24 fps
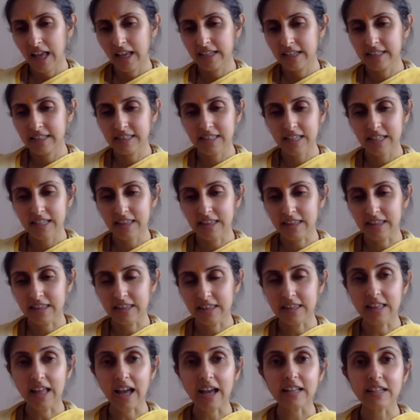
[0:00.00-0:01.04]
He said
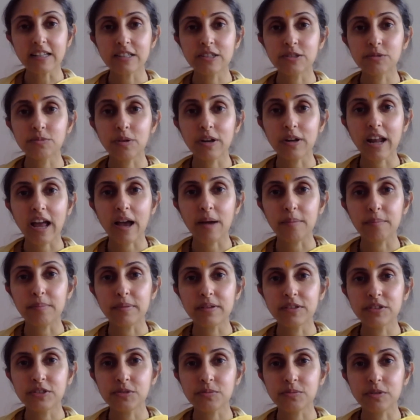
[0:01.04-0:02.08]
that is what
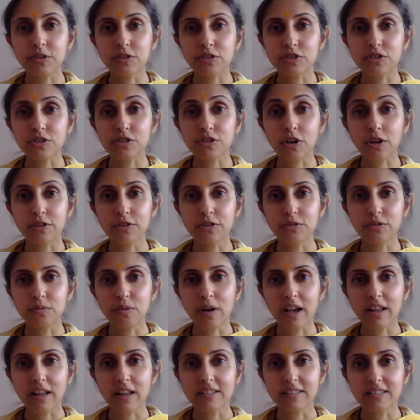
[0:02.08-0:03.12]
happens when there's
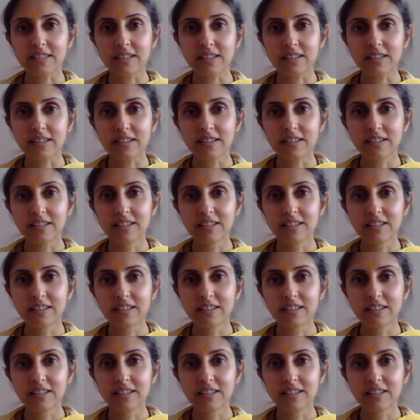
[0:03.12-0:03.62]
non-duality.